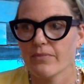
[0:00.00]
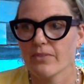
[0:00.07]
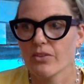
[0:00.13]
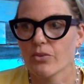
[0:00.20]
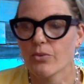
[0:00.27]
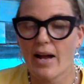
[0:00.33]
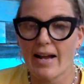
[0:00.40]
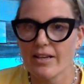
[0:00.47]

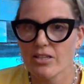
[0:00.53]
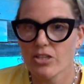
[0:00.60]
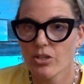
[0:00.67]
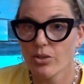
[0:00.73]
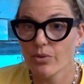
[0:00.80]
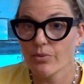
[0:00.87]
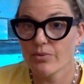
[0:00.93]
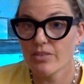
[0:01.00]

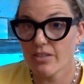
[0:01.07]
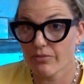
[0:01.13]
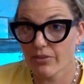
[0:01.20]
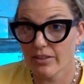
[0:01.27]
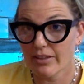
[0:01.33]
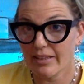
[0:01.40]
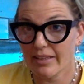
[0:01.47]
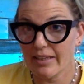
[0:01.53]
gratitude
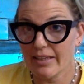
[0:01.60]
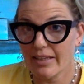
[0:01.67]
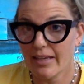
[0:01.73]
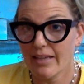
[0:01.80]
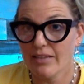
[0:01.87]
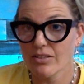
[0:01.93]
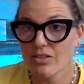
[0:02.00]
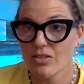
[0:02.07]
differently.
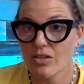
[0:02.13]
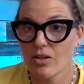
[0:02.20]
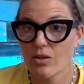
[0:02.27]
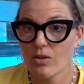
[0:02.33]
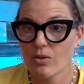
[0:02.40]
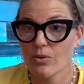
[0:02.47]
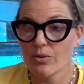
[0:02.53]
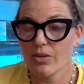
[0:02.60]
And
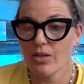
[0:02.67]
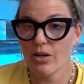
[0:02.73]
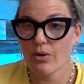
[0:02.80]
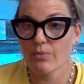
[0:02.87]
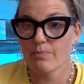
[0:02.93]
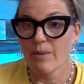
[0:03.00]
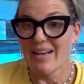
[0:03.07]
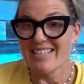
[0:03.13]
so,
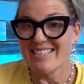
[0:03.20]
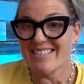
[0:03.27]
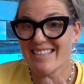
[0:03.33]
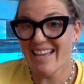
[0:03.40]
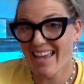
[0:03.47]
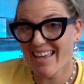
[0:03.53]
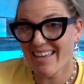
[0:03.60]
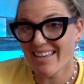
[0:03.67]
by
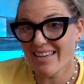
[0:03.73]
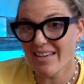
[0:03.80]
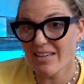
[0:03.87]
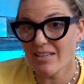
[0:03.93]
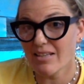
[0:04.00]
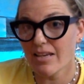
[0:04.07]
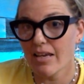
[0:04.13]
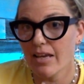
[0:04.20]
saying
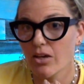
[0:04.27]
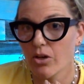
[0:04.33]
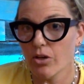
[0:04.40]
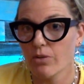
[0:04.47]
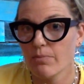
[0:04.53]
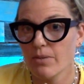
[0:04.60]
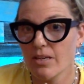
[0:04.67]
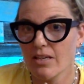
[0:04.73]
it, it
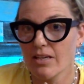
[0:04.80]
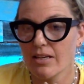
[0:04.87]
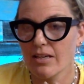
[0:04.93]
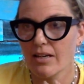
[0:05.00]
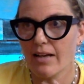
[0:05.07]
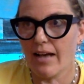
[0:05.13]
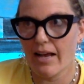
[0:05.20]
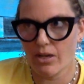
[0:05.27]
could
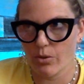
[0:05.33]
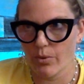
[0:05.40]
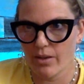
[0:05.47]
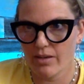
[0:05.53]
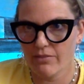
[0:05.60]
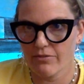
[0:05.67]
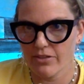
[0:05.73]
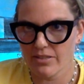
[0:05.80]
be
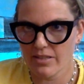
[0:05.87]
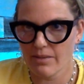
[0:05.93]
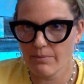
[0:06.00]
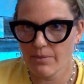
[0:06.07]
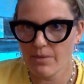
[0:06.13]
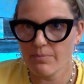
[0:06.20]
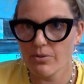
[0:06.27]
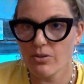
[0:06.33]
adequate for some
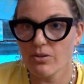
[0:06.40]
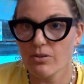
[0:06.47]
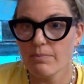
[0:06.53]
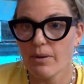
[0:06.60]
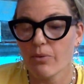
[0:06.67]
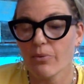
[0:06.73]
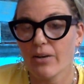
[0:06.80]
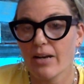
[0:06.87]
people.
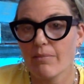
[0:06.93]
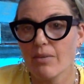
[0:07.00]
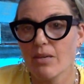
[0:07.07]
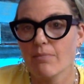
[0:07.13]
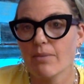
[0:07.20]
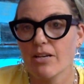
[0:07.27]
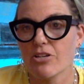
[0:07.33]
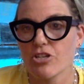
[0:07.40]
But what I
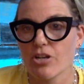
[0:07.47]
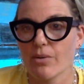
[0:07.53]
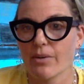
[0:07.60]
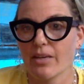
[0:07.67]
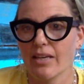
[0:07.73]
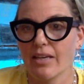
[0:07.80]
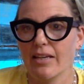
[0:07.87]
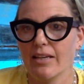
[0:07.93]
mean by
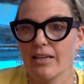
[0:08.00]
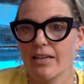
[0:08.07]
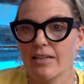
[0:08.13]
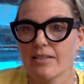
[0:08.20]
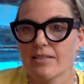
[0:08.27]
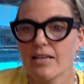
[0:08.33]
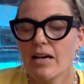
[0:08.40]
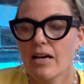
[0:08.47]
showing it
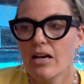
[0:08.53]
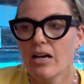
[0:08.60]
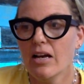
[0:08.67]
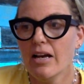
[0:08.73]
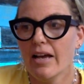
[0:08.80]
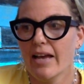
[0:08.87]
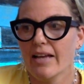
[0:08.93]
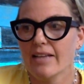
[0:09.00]
is
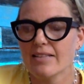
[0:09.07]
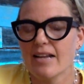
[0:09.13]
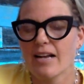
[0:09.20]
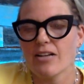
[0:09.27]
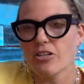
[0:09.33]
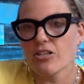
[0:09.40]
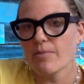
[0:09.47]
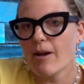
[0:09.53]
it's
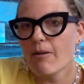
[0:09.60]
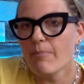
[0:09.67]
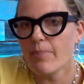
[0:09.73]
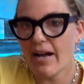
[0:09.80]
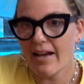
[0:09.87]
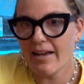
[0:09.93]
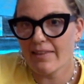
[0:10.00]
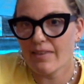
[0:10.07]
not just about
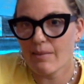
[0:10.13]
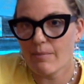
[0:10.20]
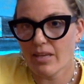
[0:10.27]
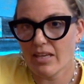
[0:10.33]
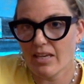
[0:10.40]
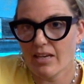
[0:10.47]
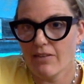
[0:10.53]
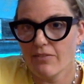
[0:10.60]
buying them a
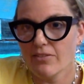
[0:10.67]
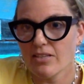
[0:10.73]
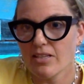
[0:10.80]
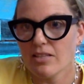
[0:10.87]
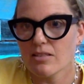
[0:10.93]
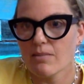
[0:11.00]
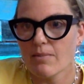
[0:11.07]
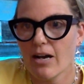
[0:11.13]
gift.
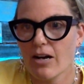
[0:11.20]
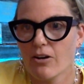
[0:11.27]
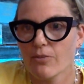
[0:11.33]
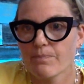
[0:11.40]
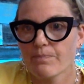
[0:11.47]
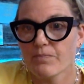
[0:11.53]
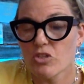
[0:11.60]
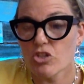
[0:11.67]
It's
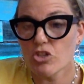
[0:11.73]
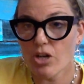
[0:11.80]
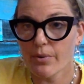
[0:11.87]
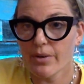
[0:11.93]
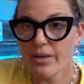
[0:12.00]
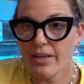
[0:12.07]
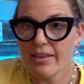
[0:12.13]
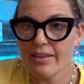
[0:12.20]
about
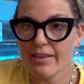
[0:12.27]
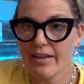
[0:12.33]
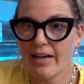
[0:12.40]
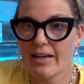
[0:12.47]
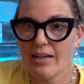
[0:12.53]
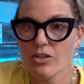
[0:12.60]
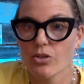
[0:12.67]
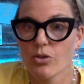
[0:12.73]
showing
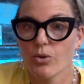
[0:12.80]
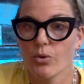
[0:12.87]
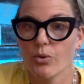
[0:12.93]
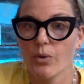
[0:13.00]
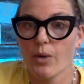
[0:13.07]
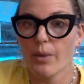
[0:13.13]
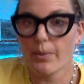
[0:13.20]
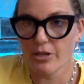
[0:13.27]
that
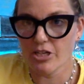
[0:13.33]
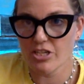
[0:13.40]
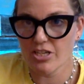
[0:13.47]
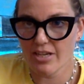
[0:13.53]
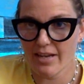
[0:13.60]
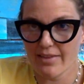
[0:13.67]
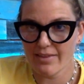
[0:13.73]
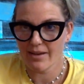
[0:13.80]
you appreciate